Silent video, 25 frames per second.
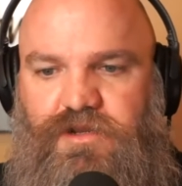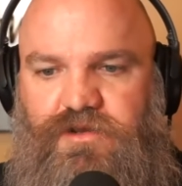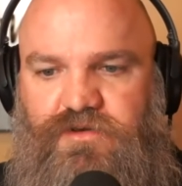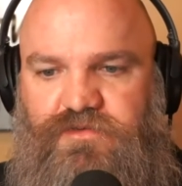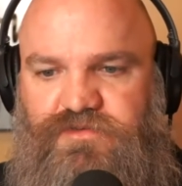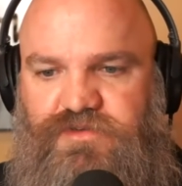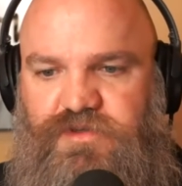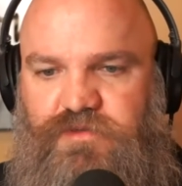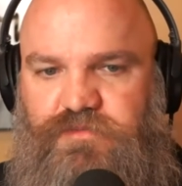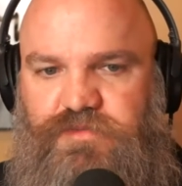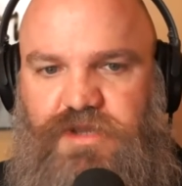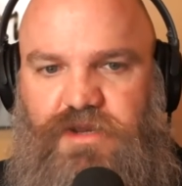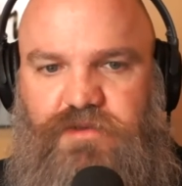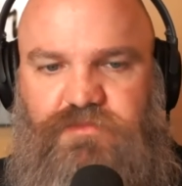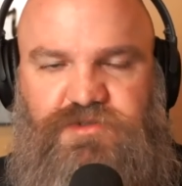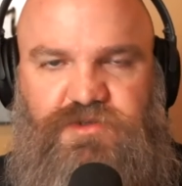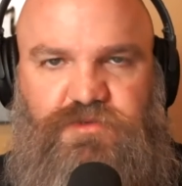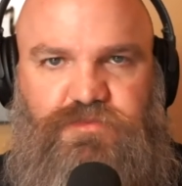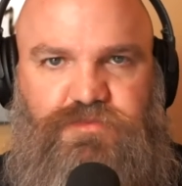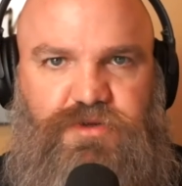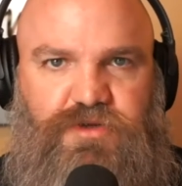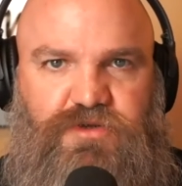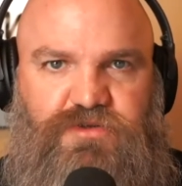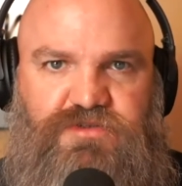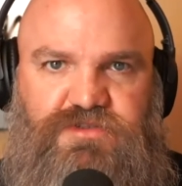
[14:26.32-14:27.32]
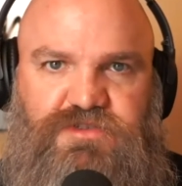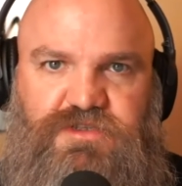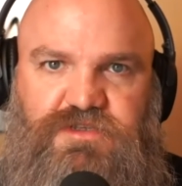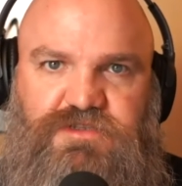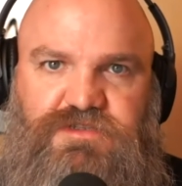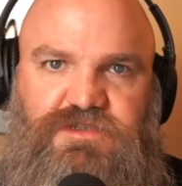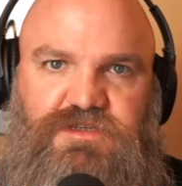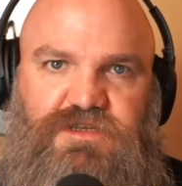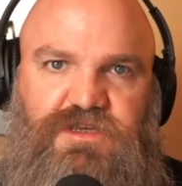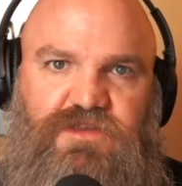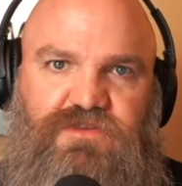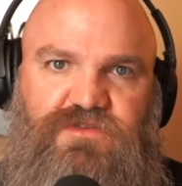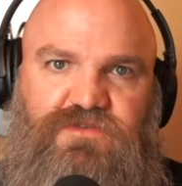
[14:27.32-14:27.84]
sometimes your post
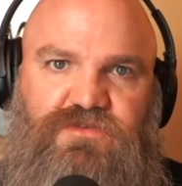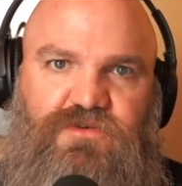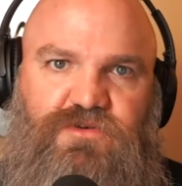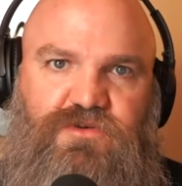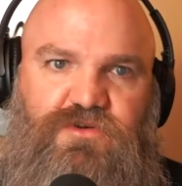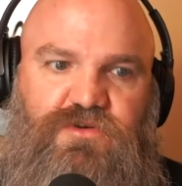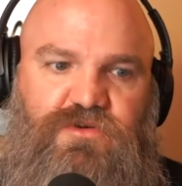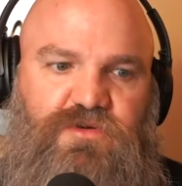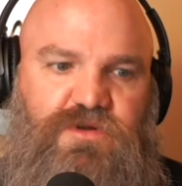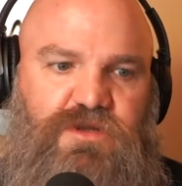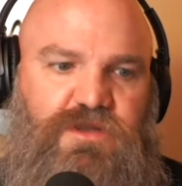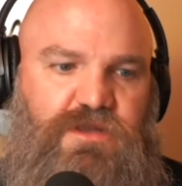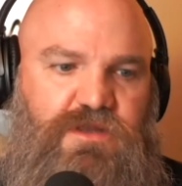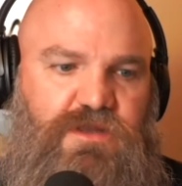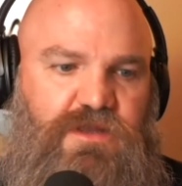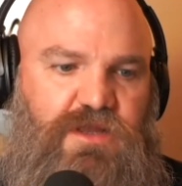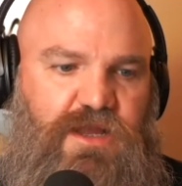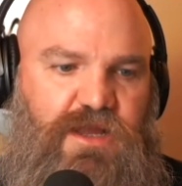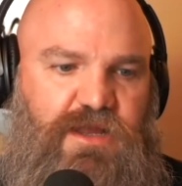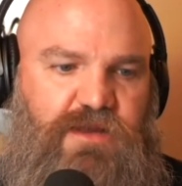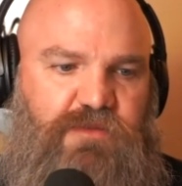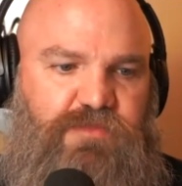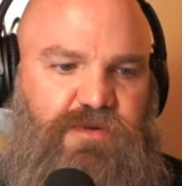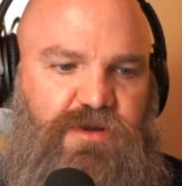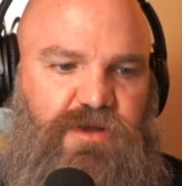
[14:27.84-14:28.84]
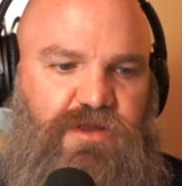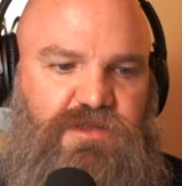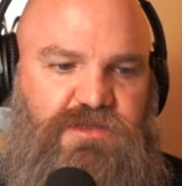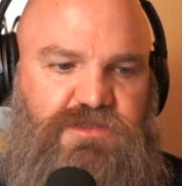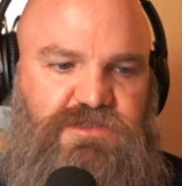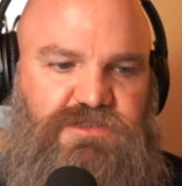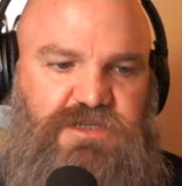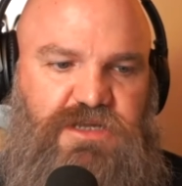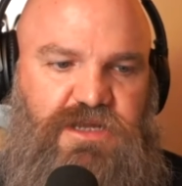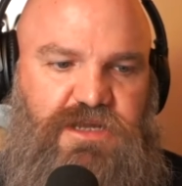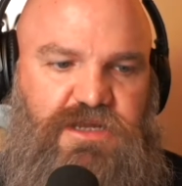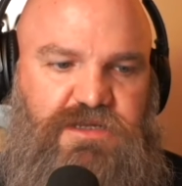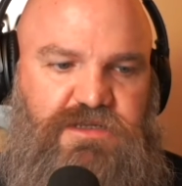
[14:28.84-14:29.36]
doesn't get through, I
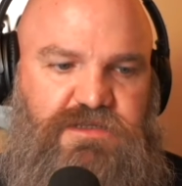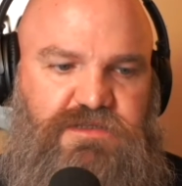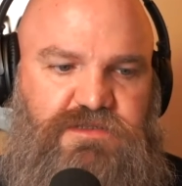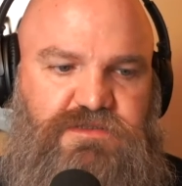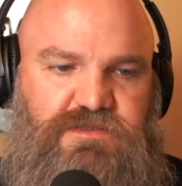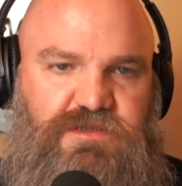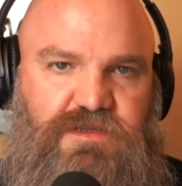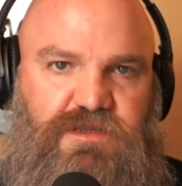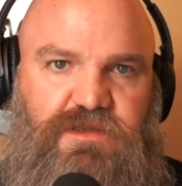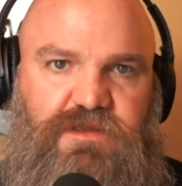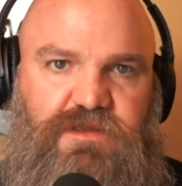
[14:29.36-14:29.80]
apologize.